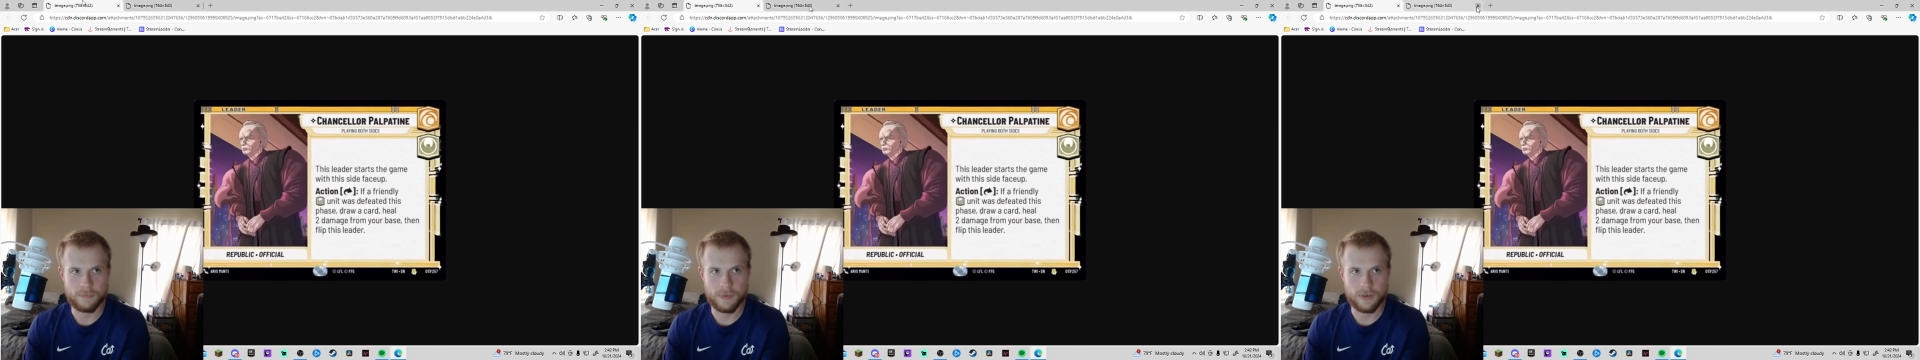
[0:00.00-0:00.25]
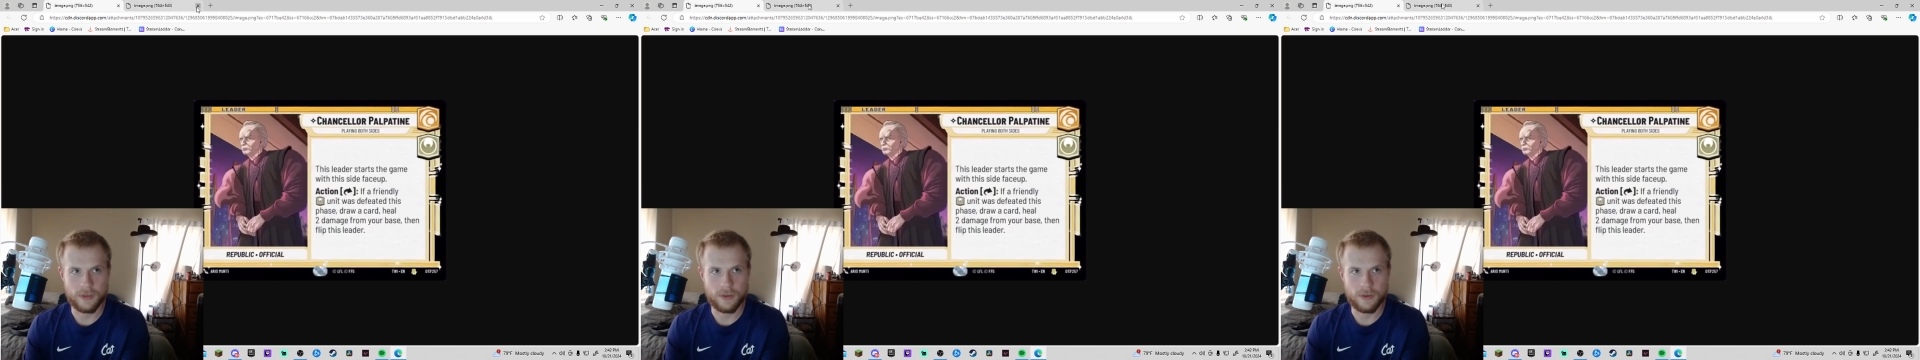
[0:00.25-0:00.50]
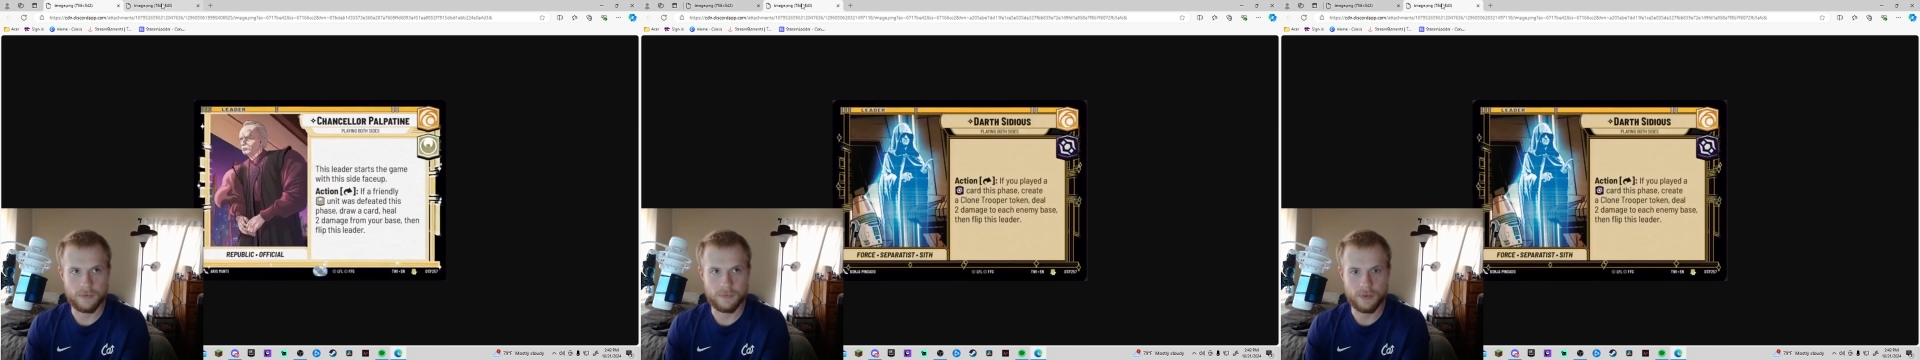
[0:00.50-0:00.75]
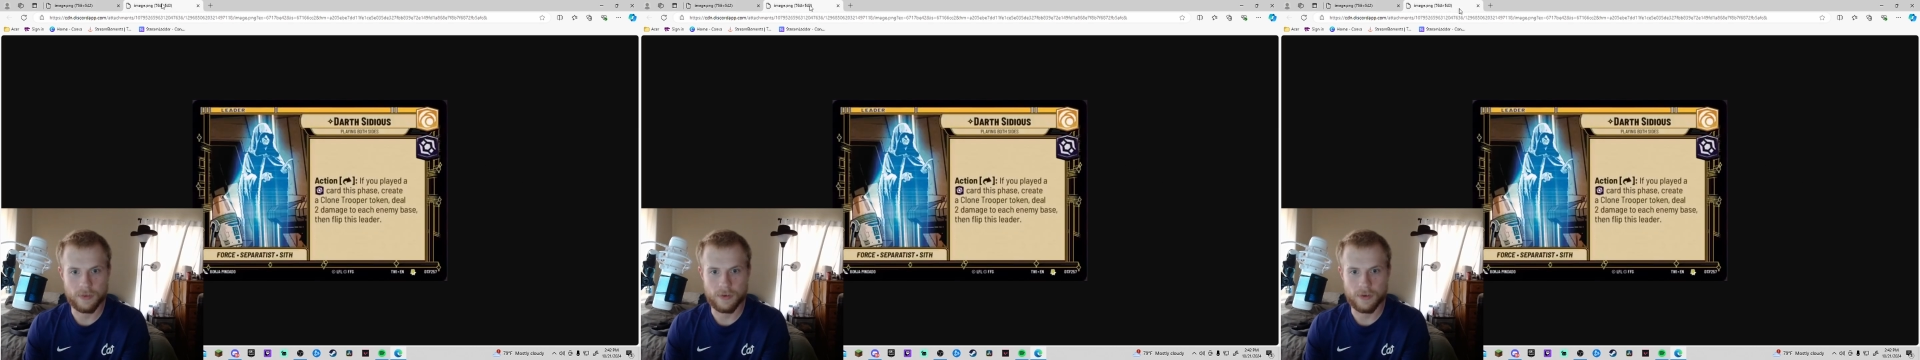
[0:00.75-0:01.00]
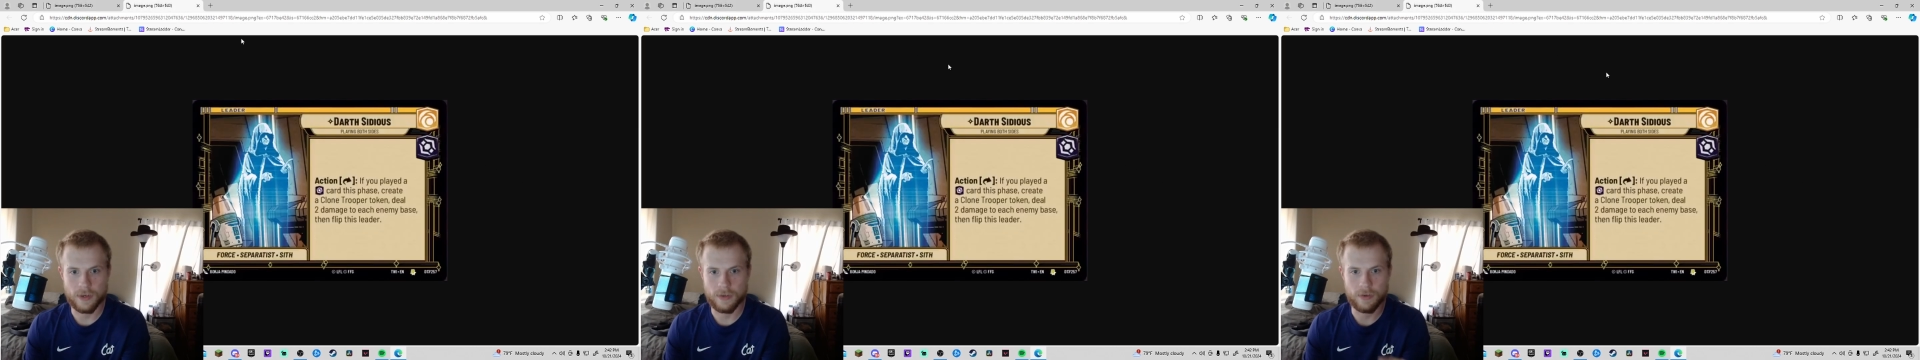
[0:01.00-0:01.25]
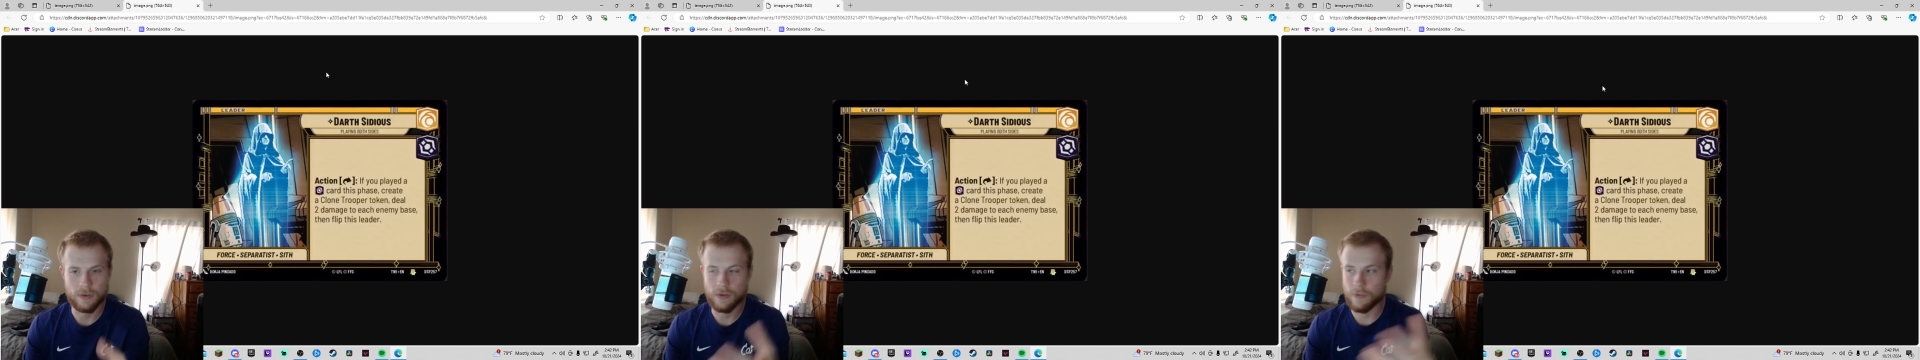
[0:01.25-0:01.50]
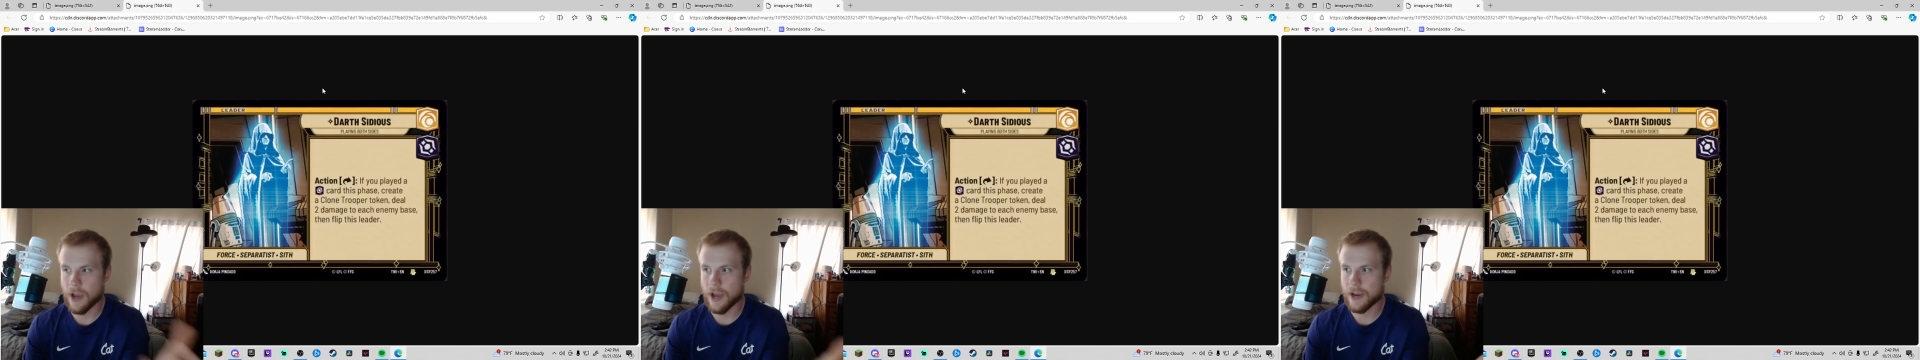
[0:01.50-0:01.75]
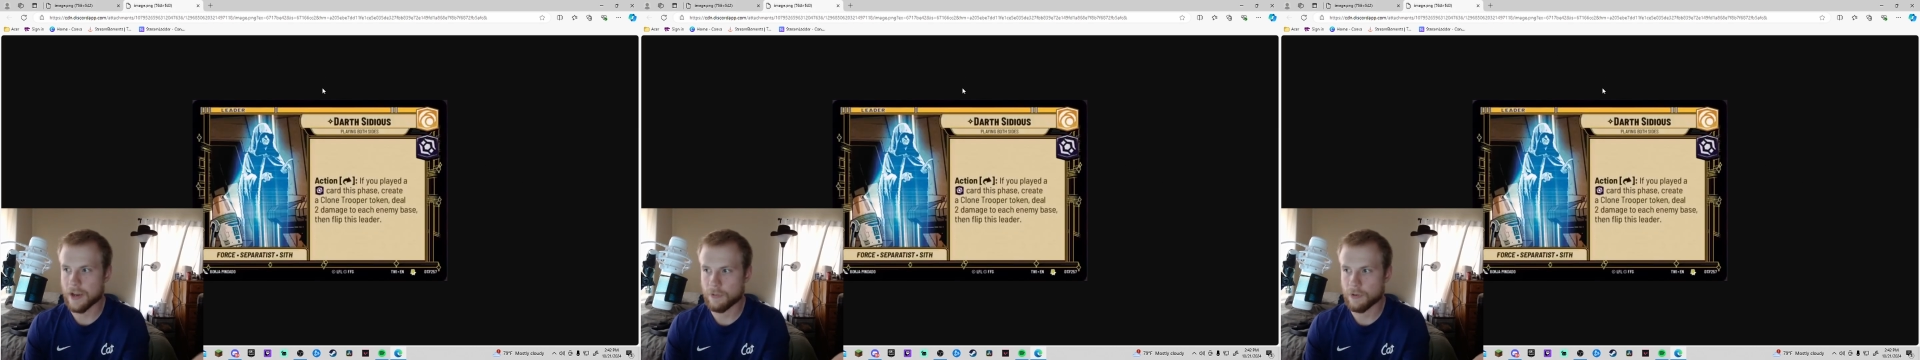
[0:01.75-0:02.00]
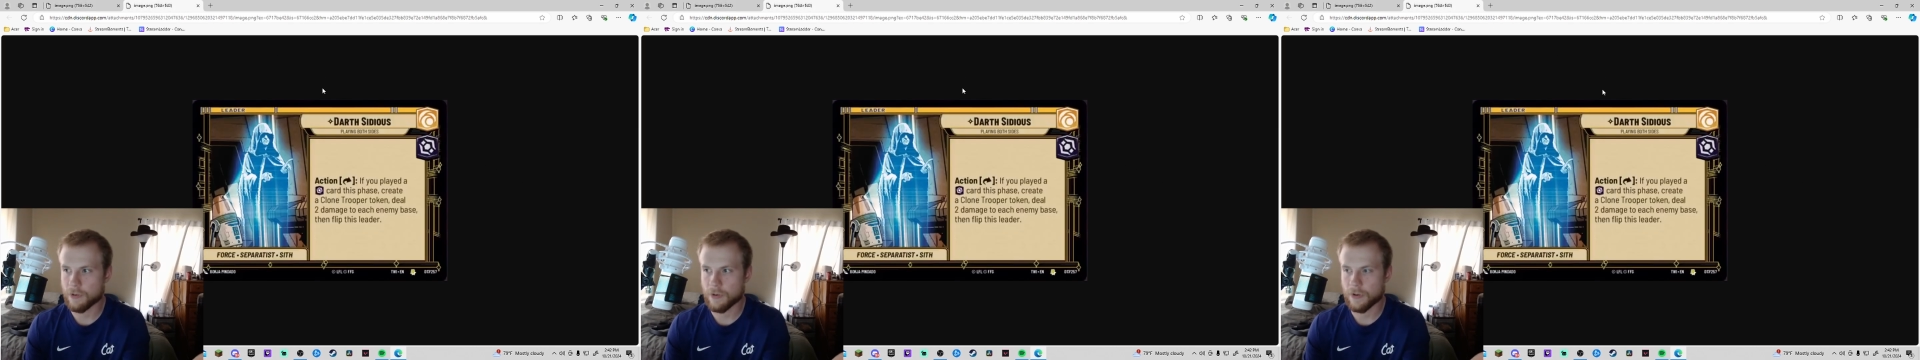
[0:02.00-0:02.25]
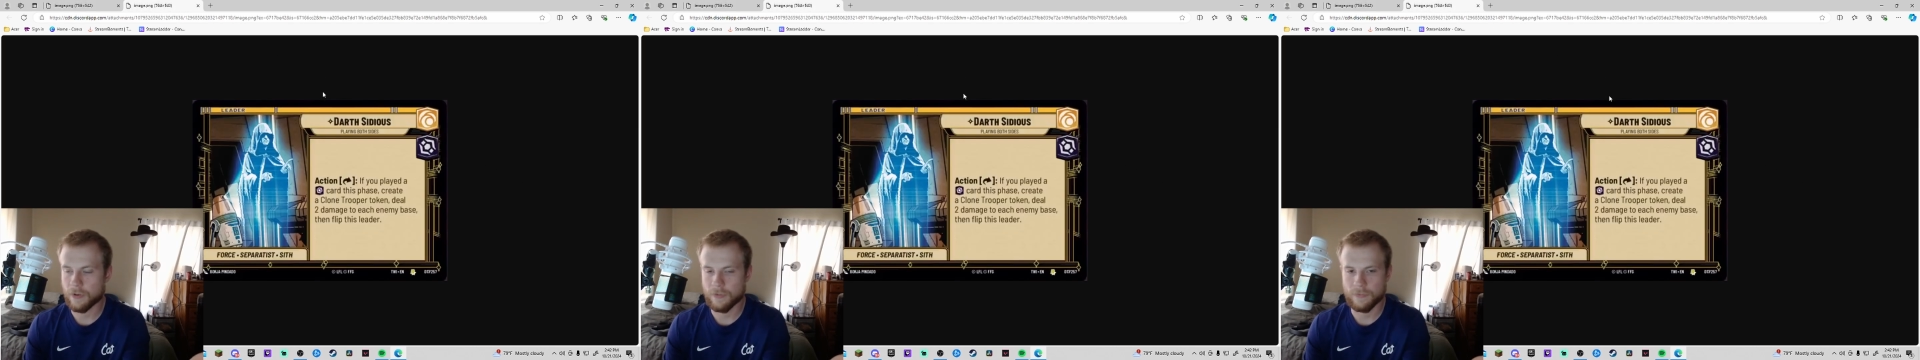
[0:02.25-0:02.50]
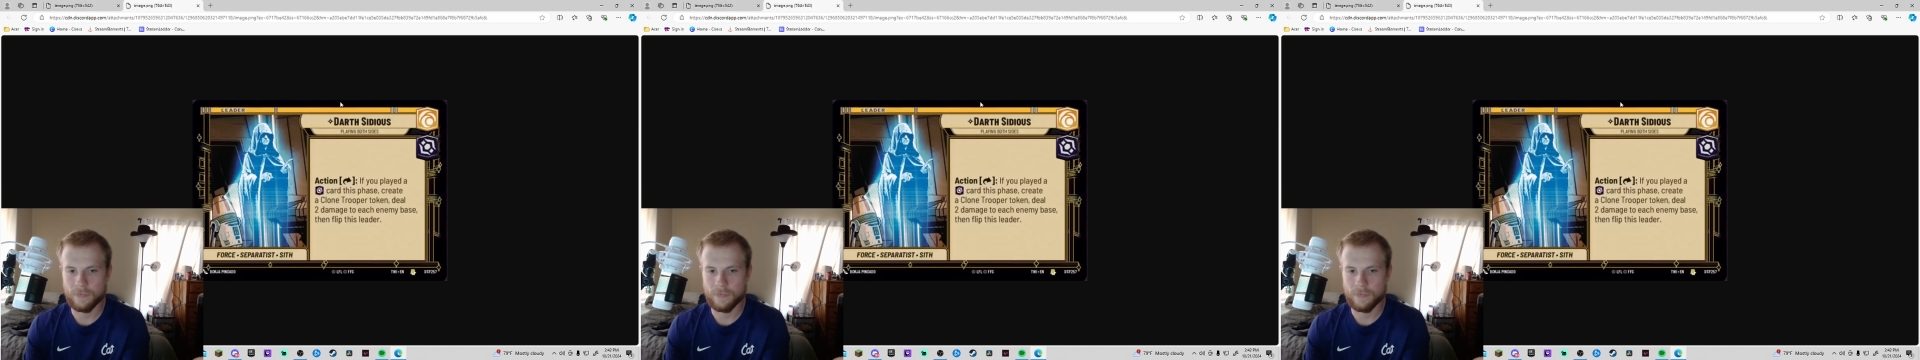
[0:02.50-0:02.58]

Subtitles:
penalty on the villain card, even though you had a hero card.